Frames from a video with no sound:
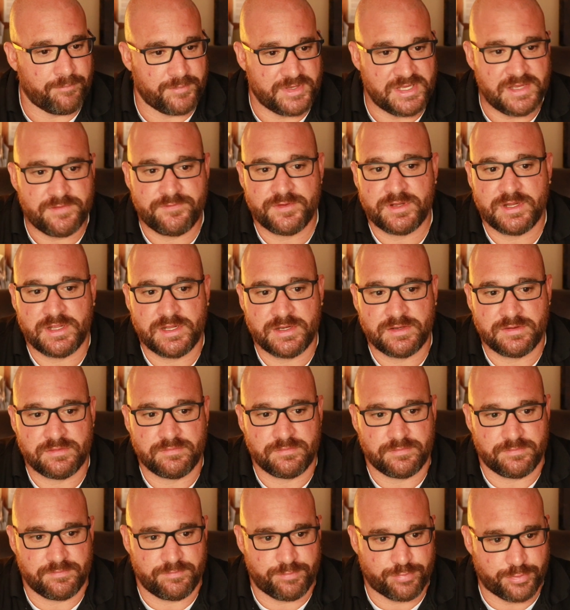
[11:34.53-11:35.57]
Even
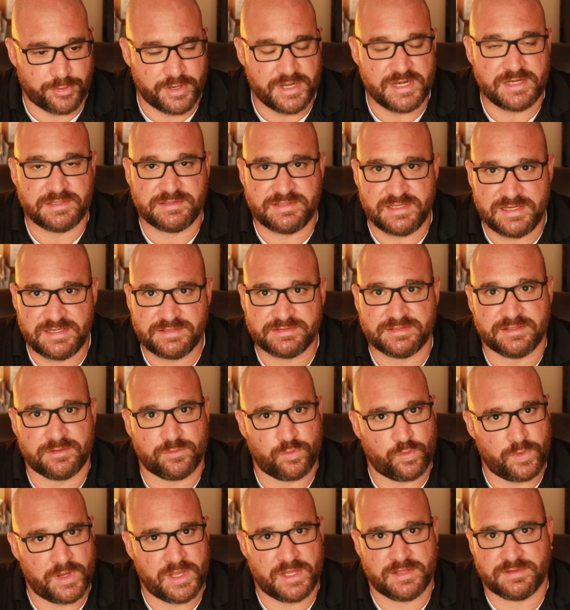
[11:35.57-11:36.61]
in pretty decent
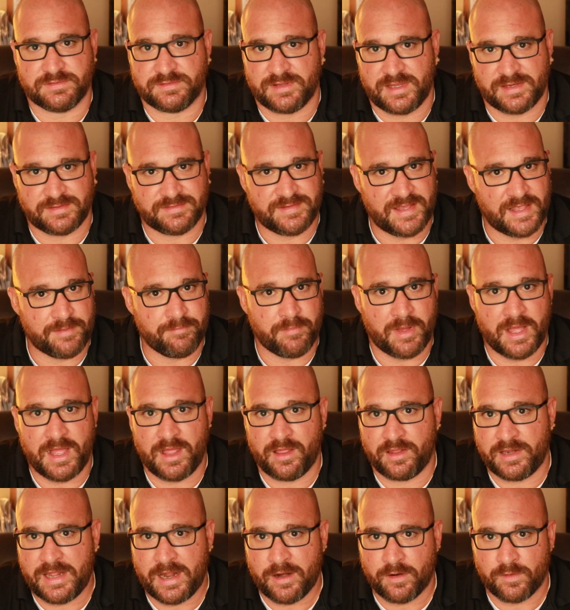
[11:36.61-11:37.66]
winds, like
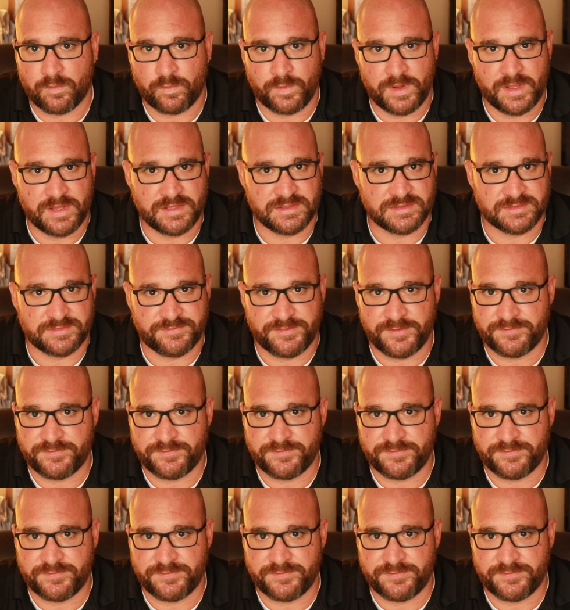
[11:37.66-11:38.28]
10-mile-an-hour winds,